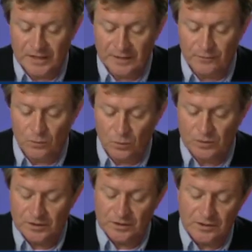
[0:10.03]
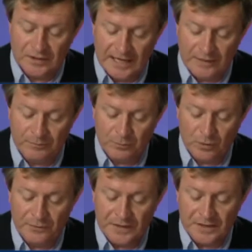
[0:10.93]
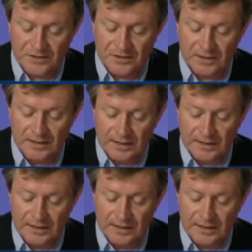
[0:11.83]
therefore, to have profits